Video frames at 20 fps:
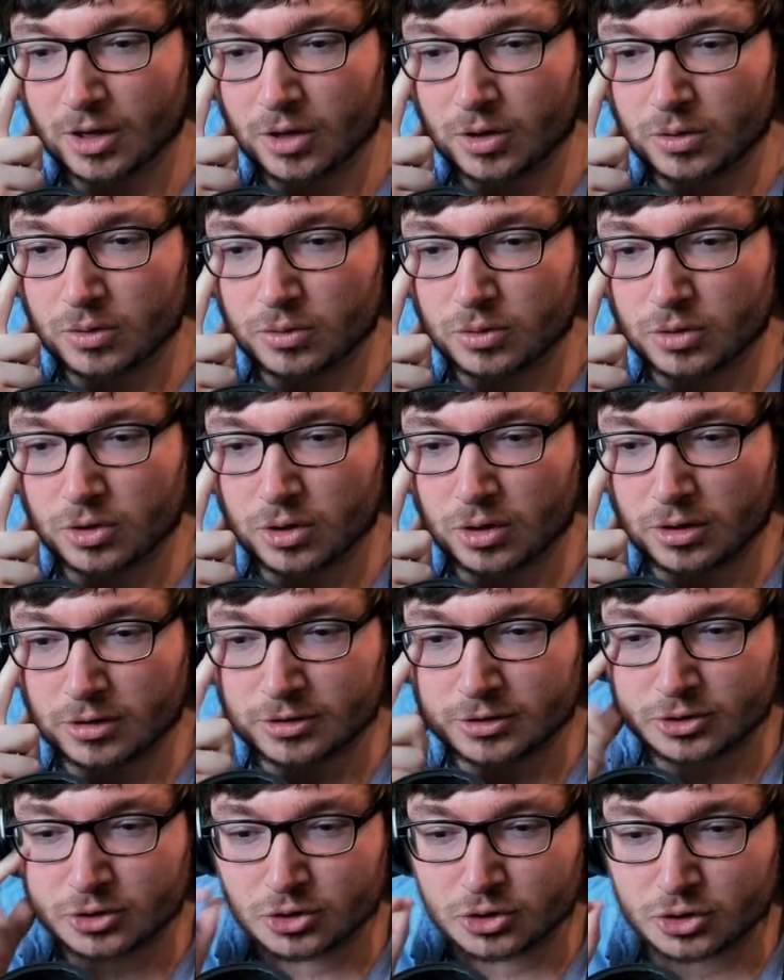Oh
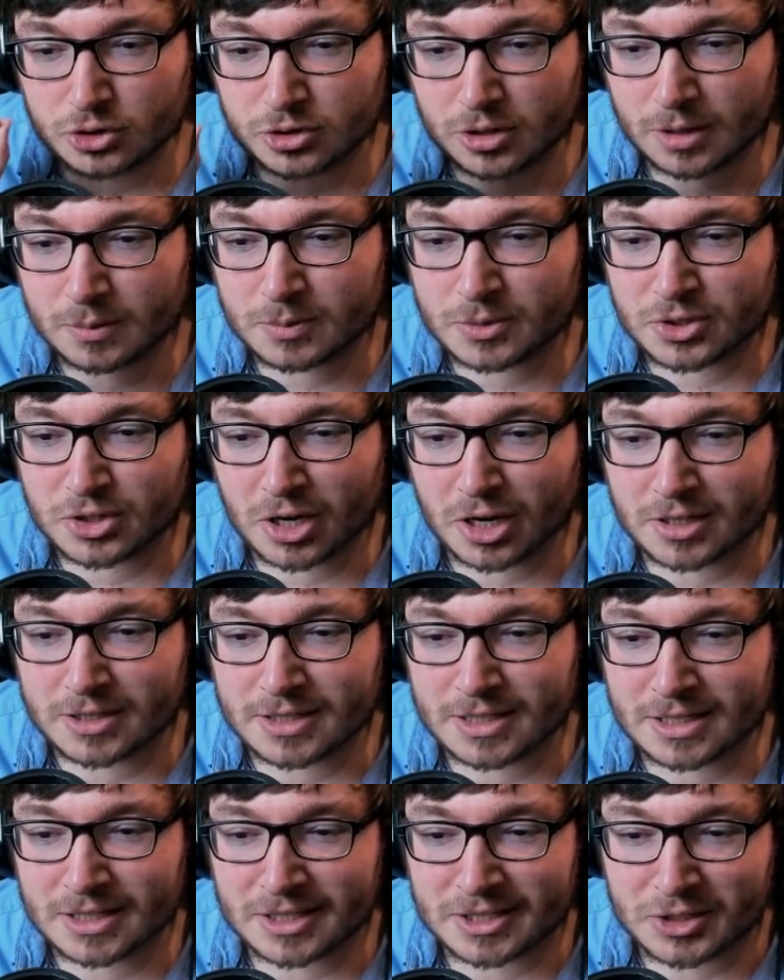gosh, I'm
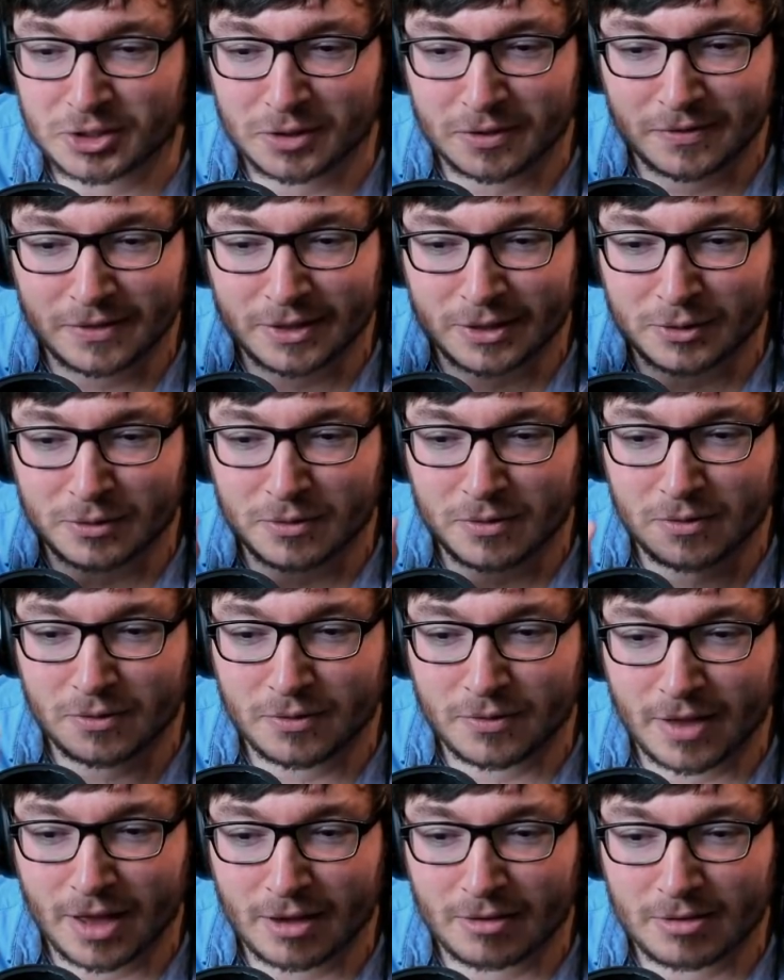starting to feel
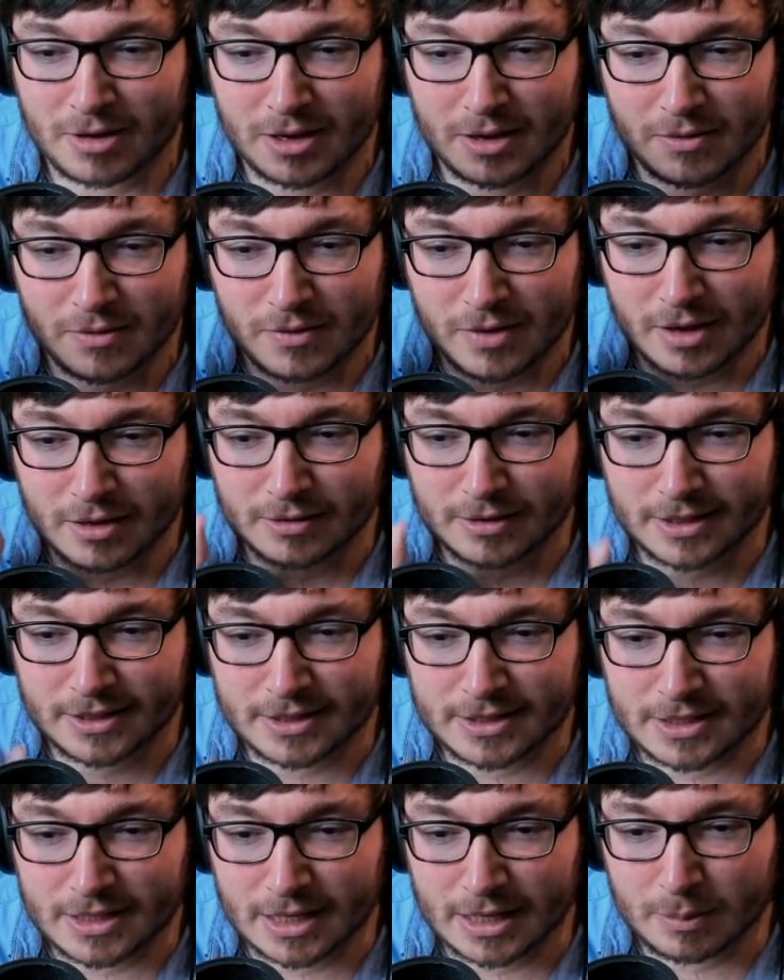very, very
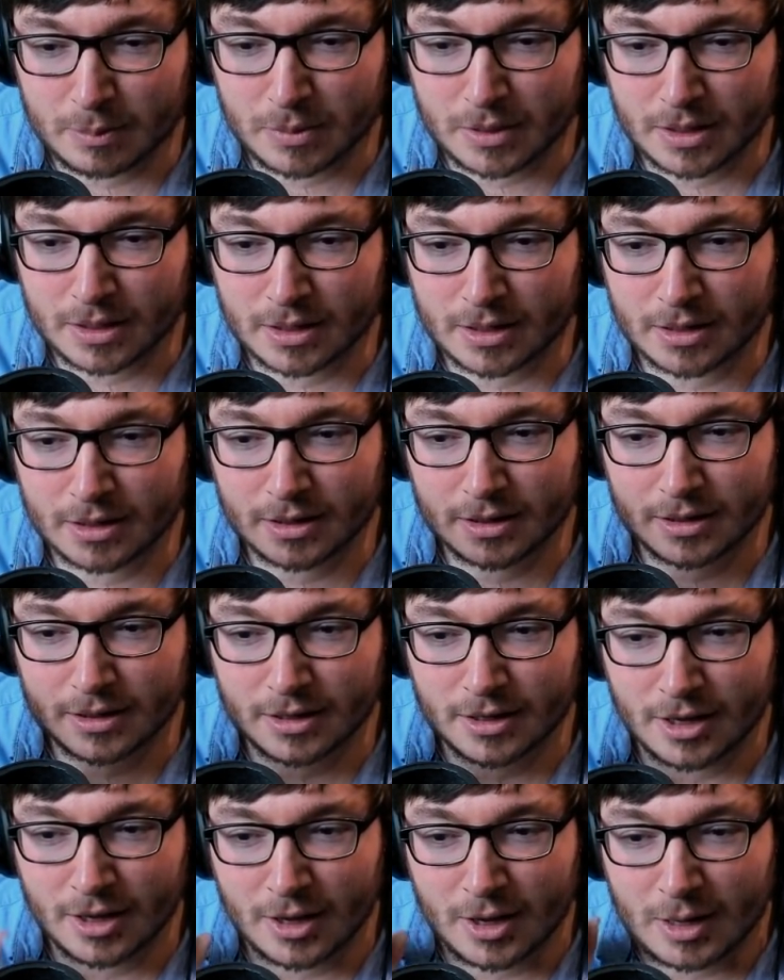sleepy.
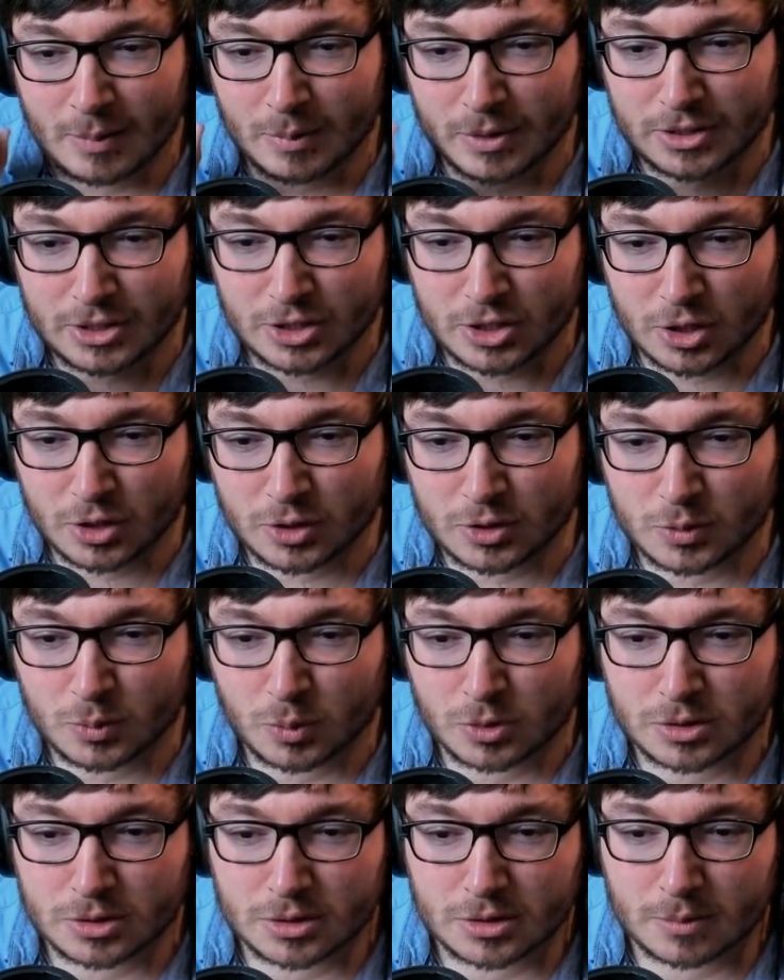But I don't
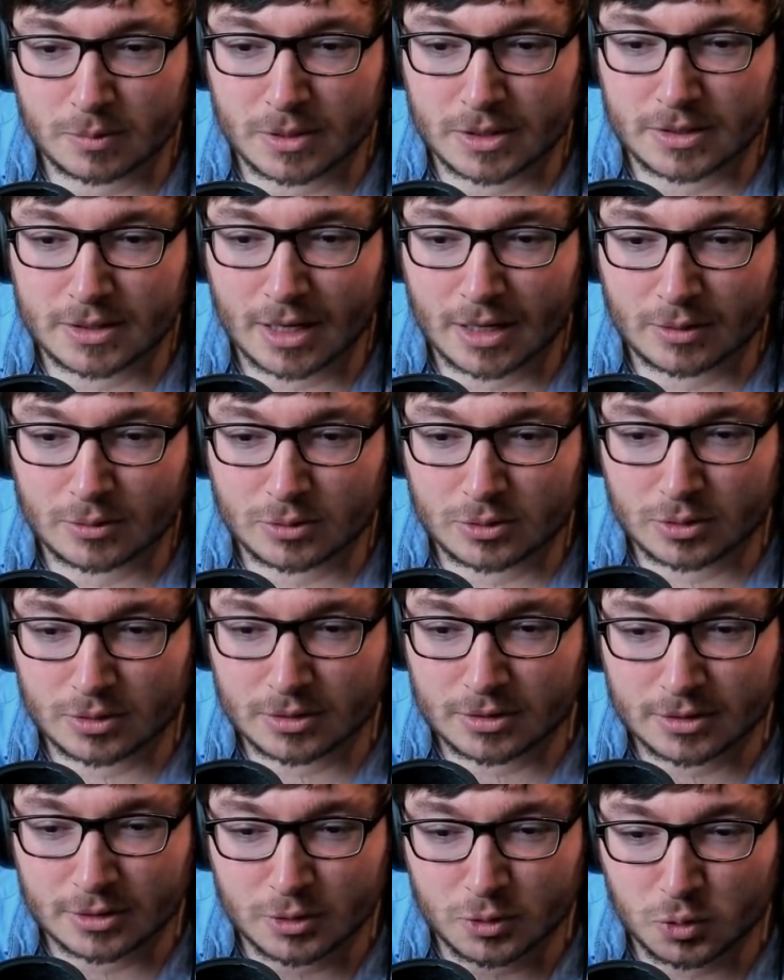want to miss out on
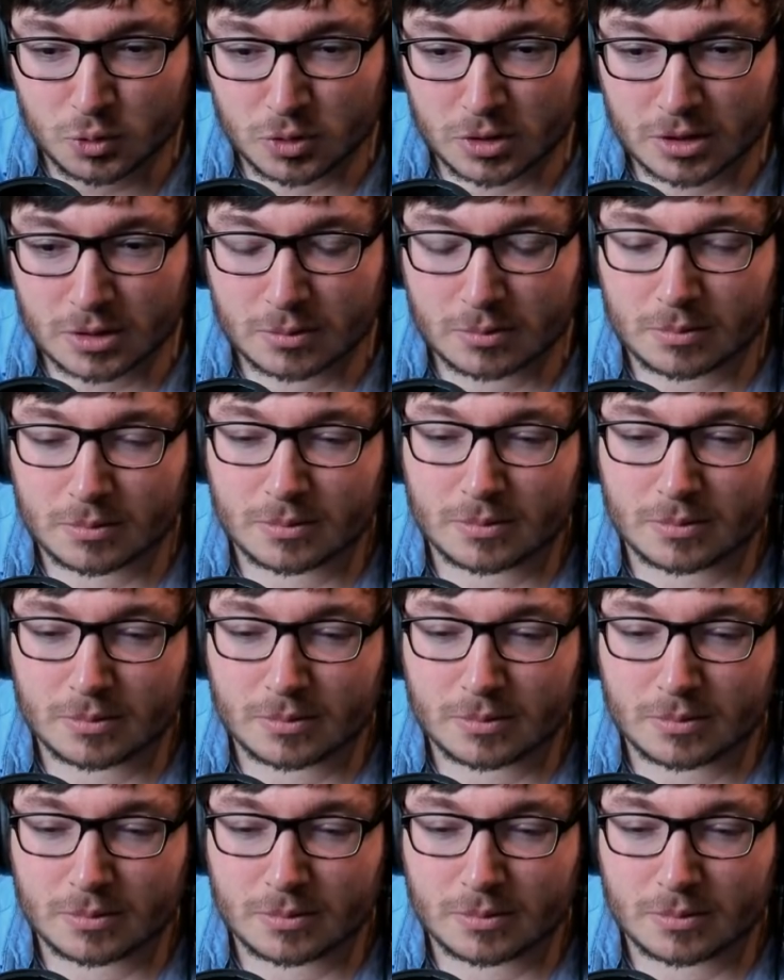the stream.